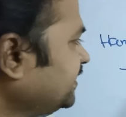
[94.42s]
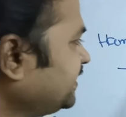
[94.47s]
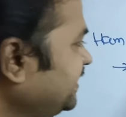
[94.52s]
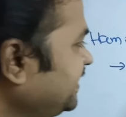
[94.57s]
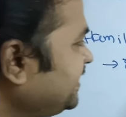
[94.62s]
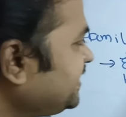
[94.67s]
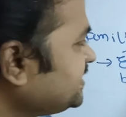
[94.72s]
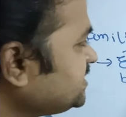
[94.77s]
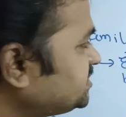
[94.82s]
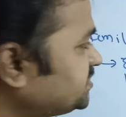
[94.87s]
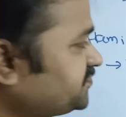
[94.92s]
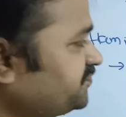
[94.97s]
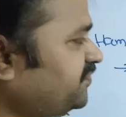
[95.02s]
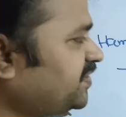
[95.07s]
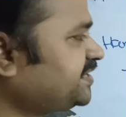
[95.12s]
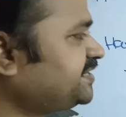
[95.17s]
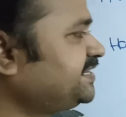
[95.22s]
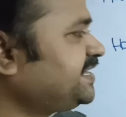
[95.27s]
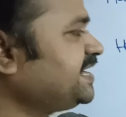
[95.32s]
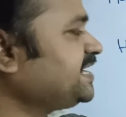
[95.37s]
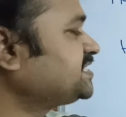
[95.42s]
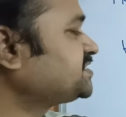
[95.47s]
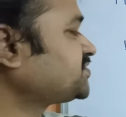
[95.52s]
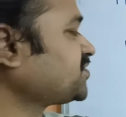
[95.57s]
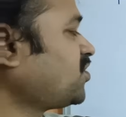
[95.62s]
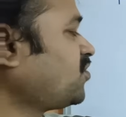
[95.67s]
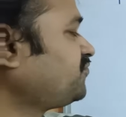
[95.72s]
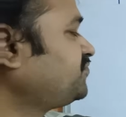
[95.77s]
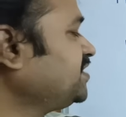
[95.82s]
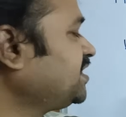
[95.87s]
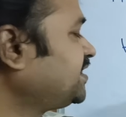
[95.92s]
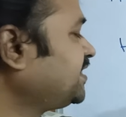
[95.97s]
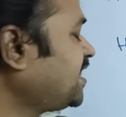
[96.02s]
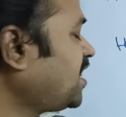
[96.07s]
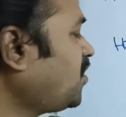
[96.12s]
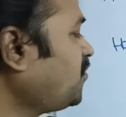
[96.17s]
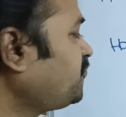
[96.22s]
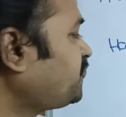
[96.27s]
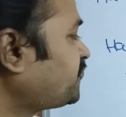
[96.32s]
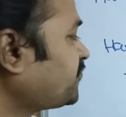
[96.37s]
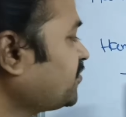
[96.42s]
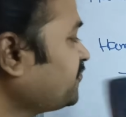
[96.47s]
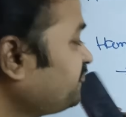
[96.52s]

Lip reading: each vertex of the graph